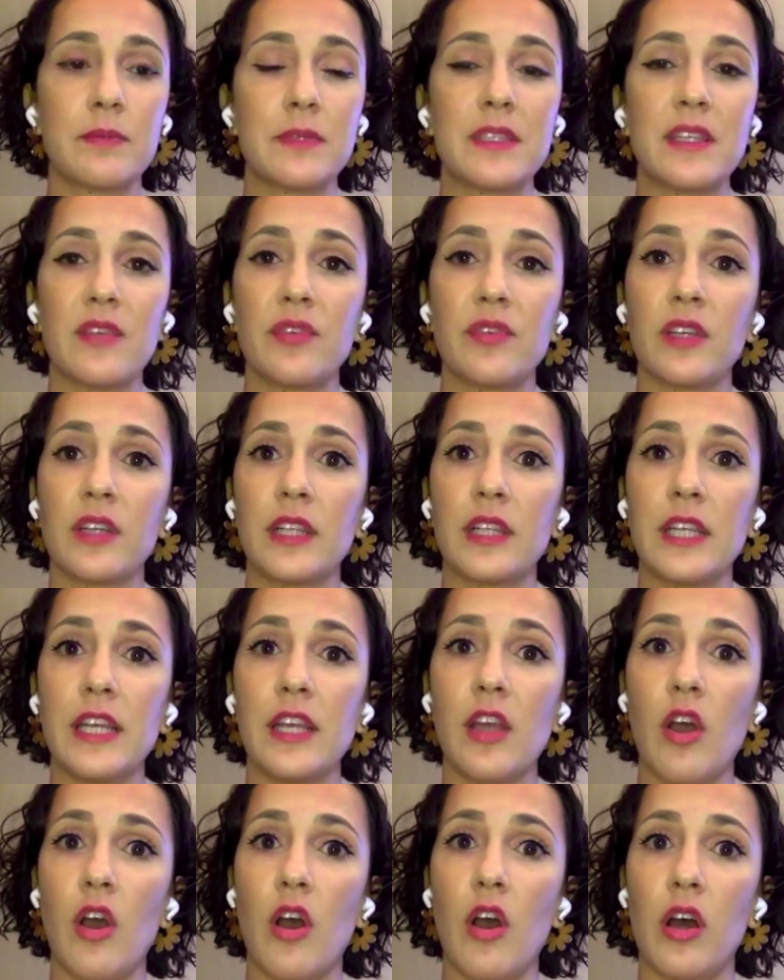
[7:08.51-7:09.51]

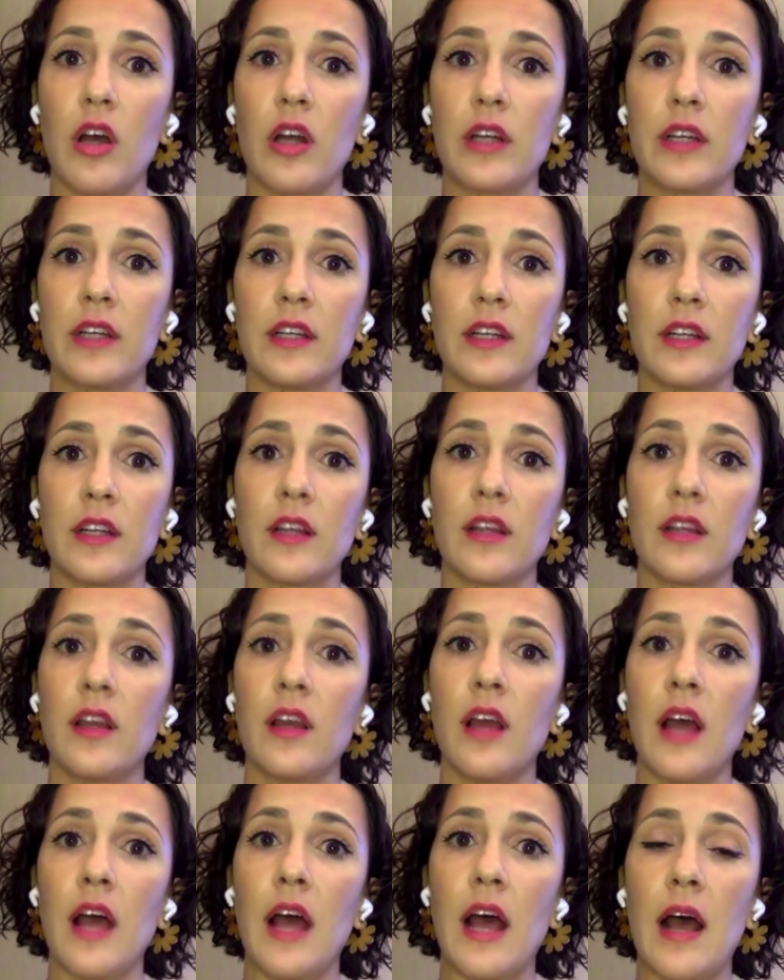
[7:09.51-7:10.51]
specifically on
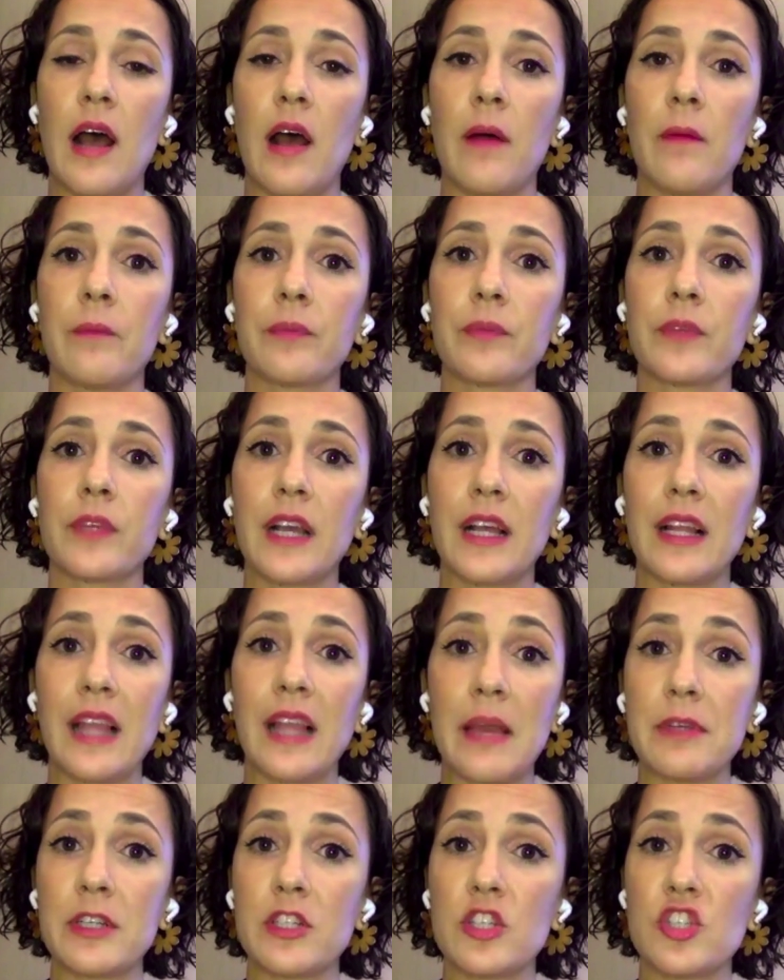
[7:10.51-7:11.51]

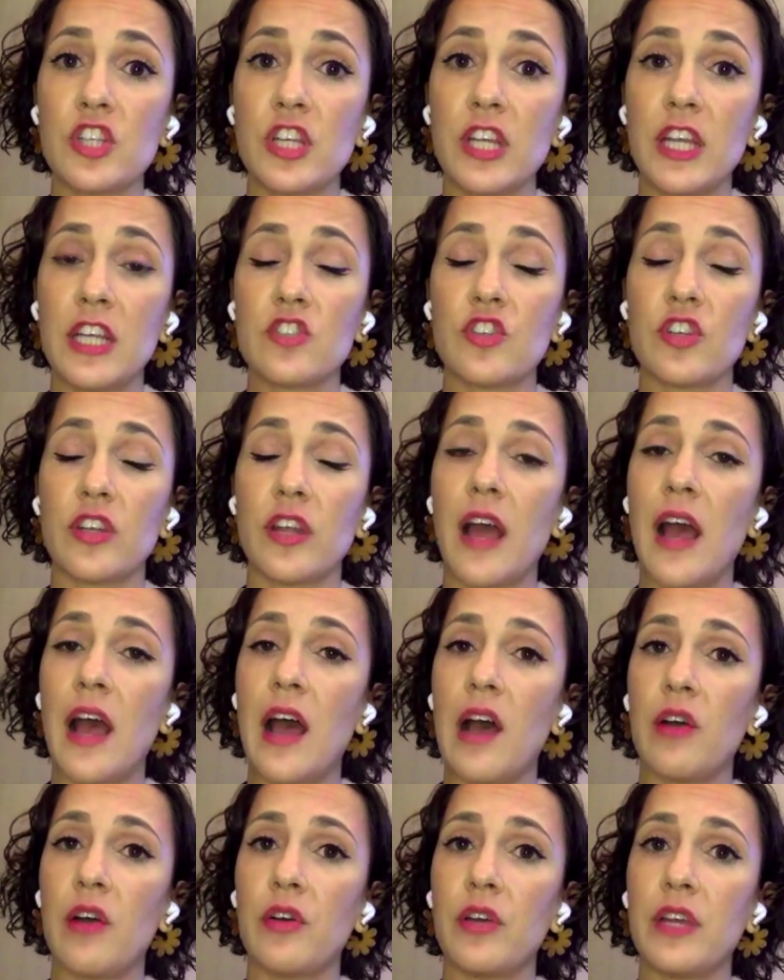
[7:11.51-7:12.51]
climate change and
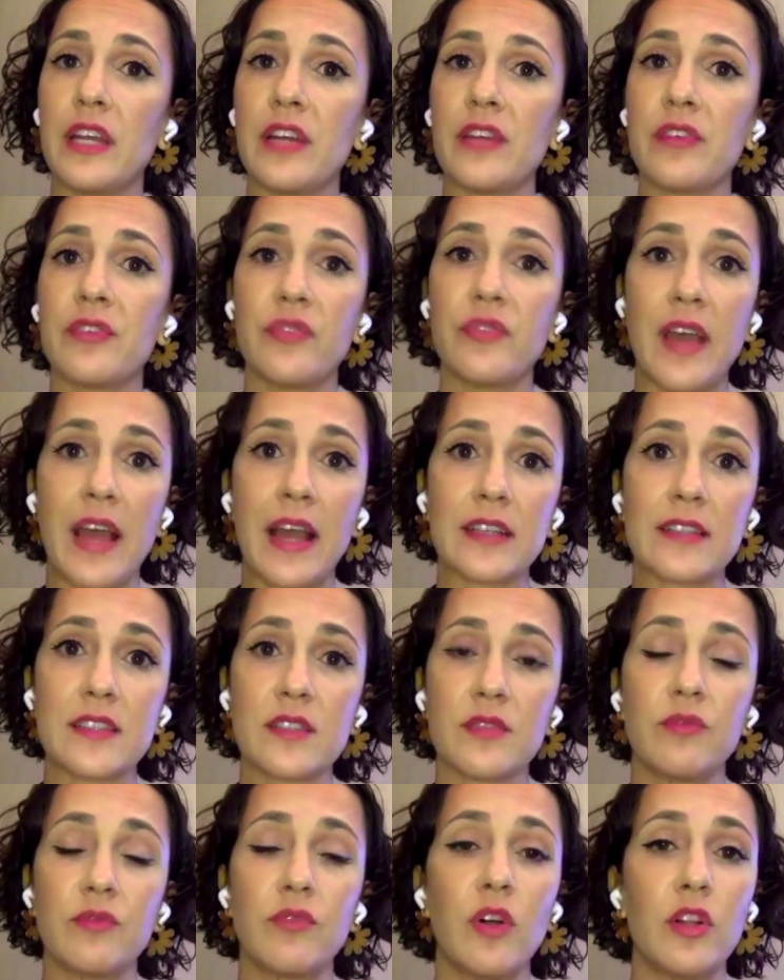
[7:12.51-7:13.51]
how it
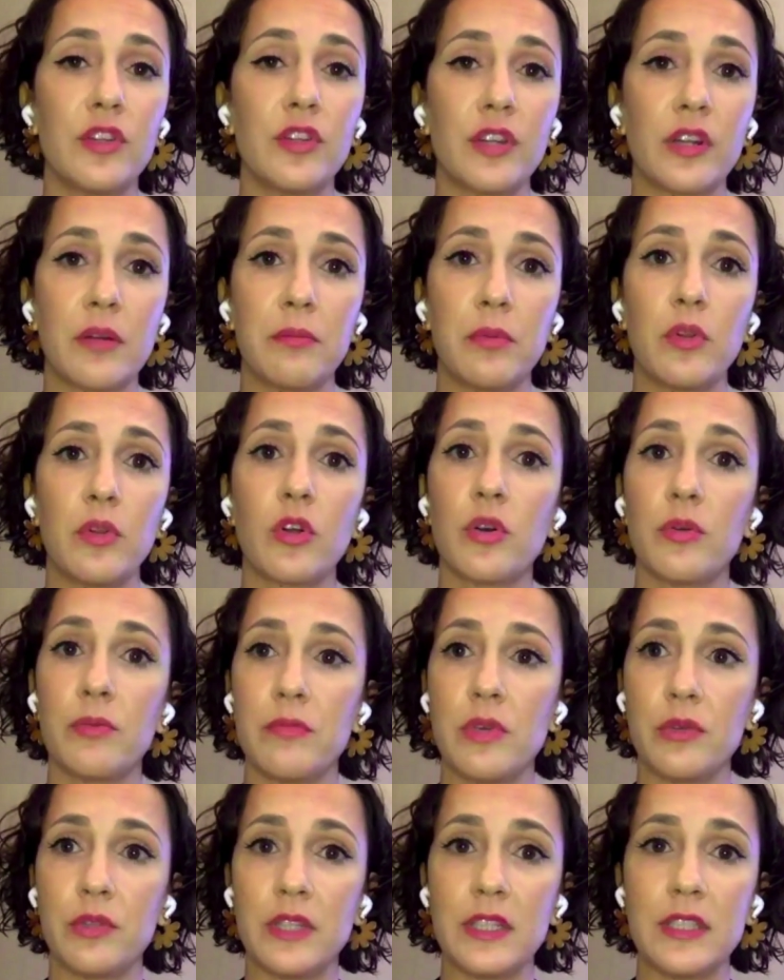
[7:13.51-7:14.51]
affects vulnerable
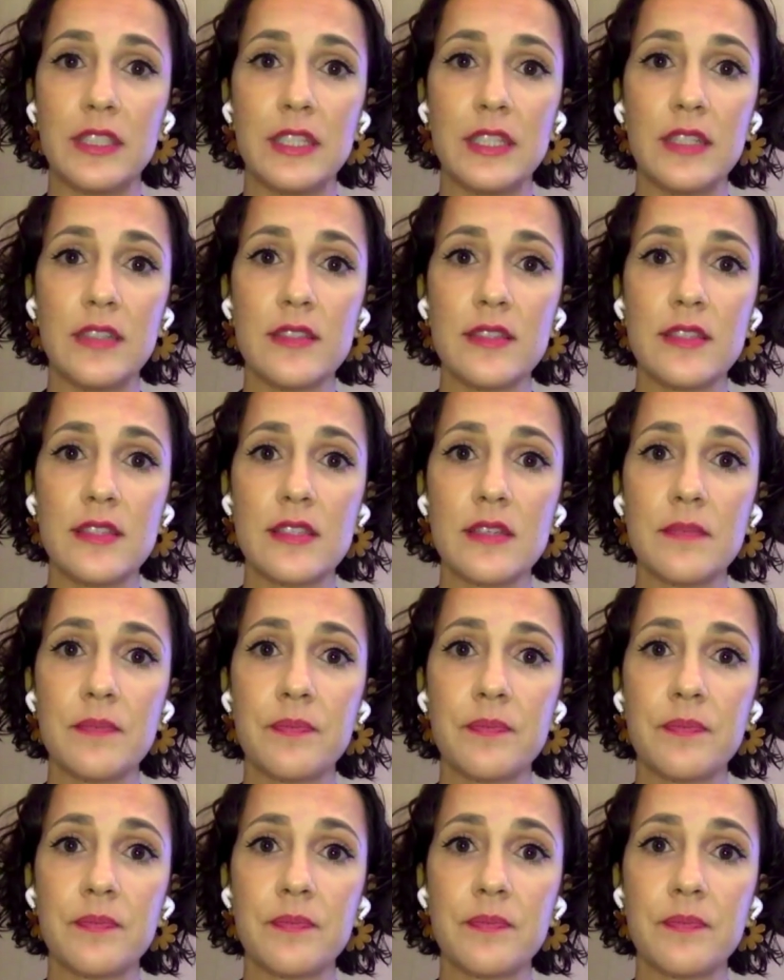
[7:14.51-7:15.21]
communities,